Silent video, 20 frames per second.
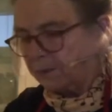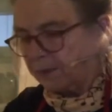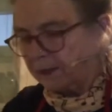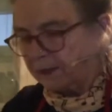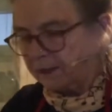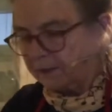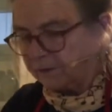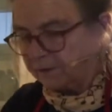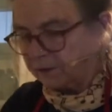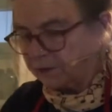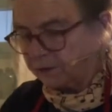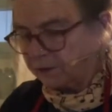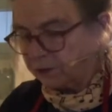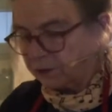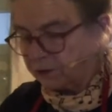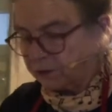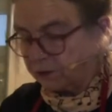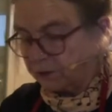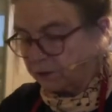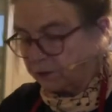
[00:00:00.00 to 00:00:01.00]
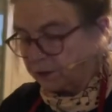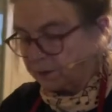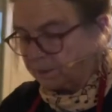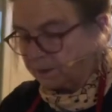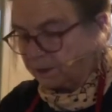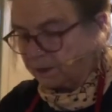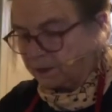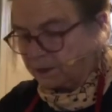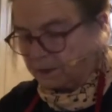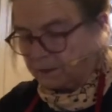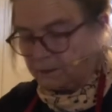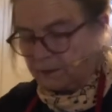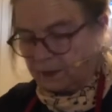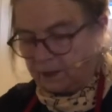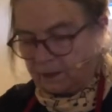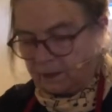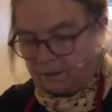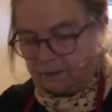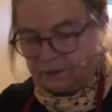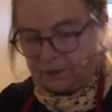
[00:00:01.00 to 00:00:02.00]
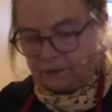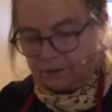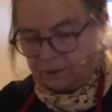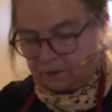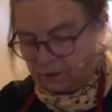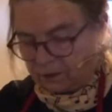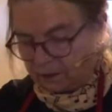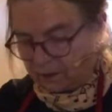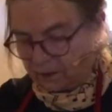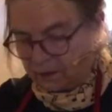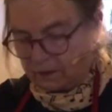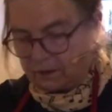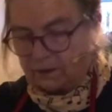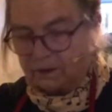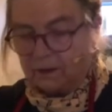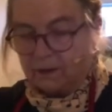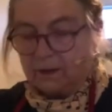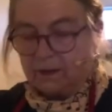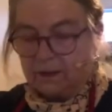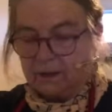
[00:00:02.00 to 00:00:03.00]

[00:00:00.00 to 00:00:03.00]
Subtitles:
I give to the students because they really love to do this.